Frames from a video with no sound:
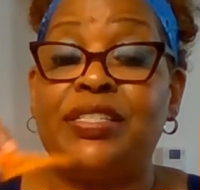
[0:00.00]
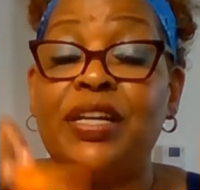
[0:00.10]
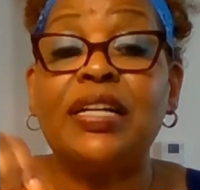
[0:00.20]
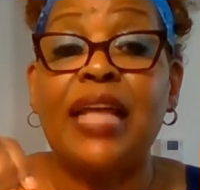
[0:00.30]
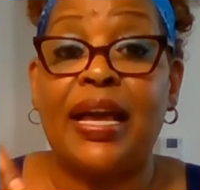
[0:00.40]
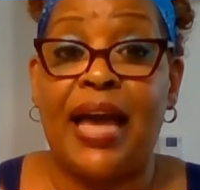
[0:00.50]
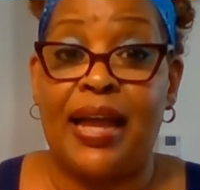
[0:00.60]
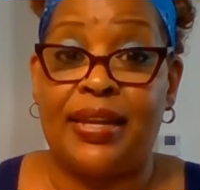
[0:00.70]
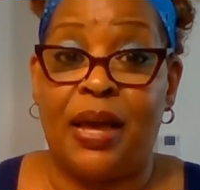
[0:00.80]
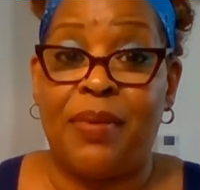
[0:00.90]
took that
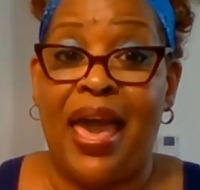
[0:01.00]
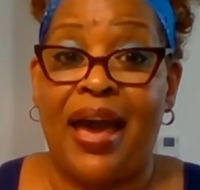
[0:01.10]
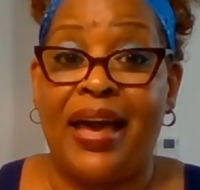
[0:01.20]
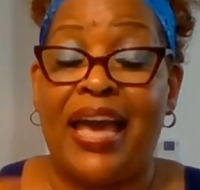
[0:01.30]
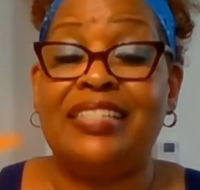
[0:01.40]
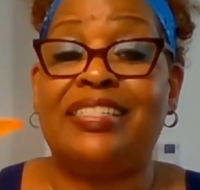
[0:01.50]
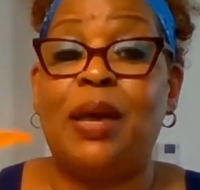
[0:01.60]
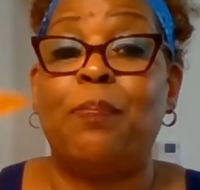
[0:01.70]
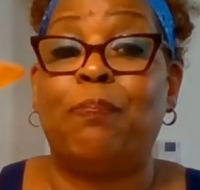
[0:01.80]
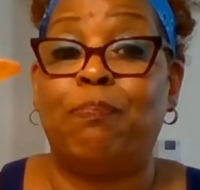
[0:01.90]
goddamn hair and
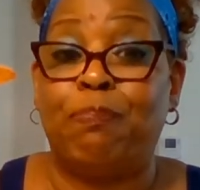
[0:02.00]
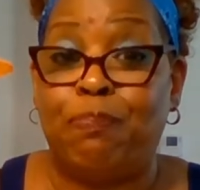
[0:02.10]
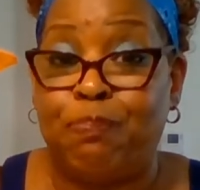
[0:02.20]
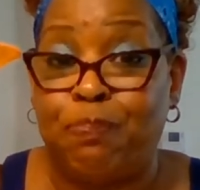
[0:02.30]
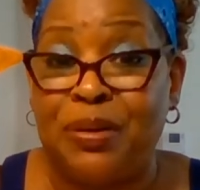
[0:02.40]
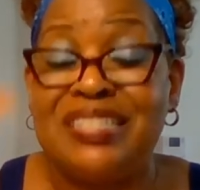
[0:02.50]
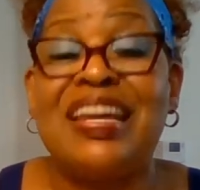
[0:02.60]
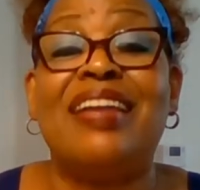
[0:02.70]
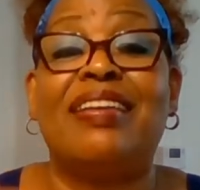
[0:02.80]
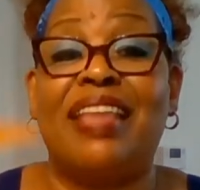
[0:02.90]
she
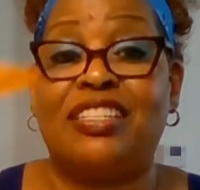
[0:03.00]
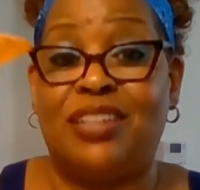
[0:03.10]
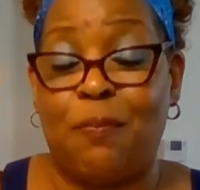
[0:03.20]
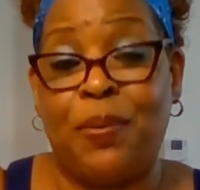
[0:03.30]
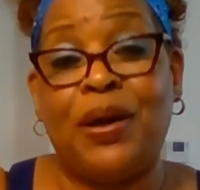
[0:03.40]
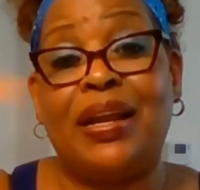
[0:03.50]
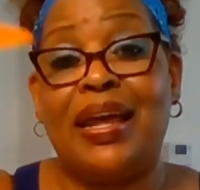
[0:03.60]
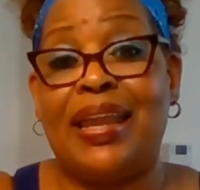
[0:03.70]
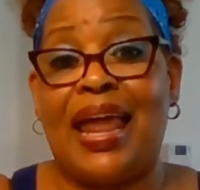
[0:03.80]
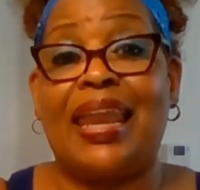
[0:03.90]
pretended that she put it
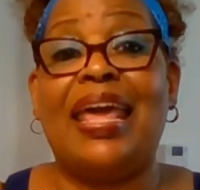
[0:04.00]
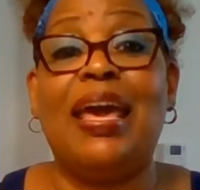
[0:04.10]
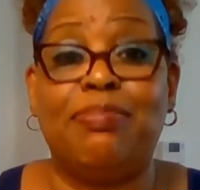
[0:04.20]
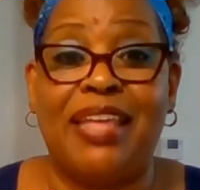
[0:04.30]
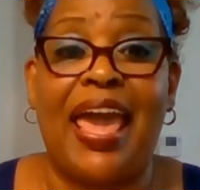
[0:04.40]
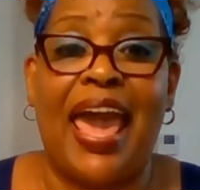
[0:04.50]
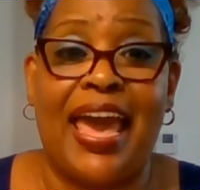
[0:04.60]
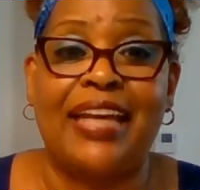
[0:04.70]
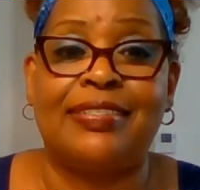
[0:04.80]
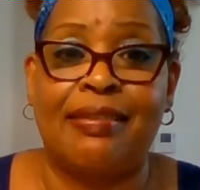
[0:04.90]
in that empty
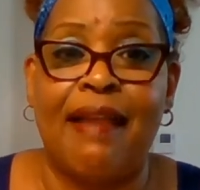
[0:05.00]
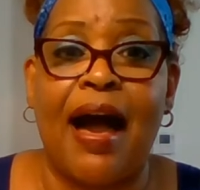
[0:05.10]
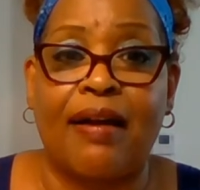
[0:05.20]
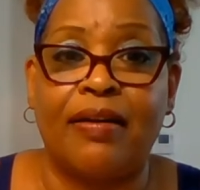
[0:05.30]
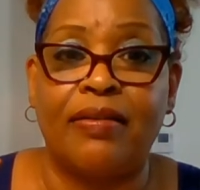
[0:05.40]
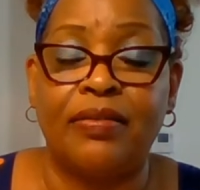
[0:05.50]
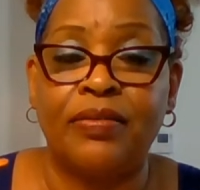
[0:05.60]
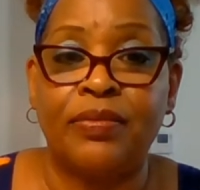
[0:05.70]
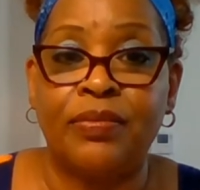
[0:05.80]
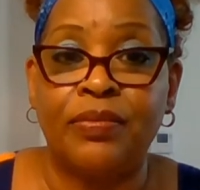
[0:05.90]
ass locker,
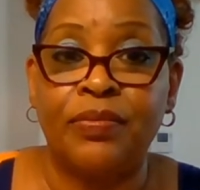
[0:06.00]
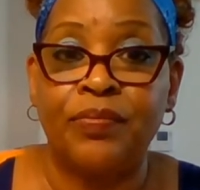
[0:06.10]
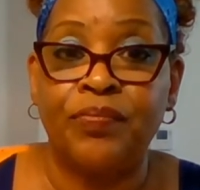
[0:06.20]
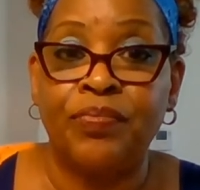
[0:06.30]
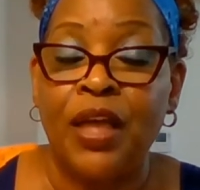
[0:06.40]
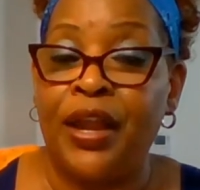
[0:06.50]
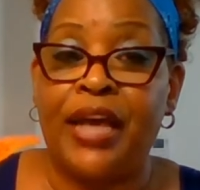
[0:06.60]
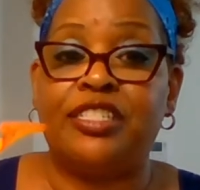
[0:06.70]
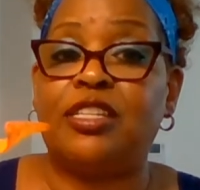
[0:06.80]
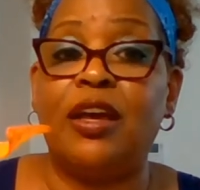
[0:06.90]
and they
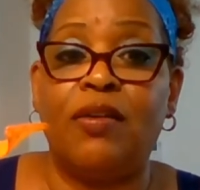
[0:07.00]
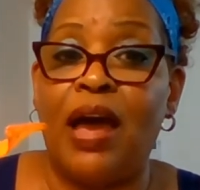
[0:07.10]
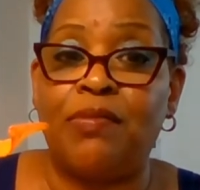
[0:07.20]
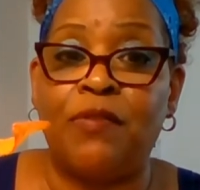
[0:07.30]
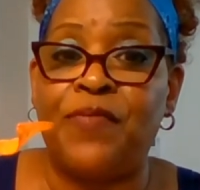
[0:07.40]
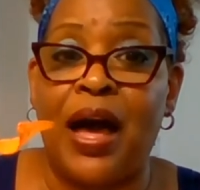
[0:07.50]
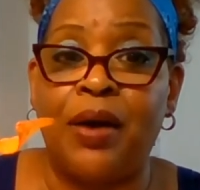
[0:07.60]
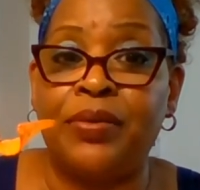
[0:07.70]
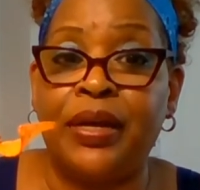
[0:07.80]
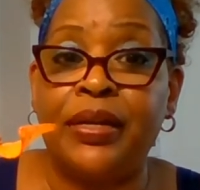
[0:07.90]
still haven't
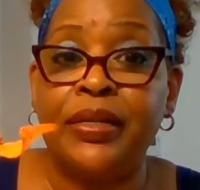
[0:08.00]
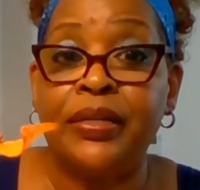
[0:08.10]
found it.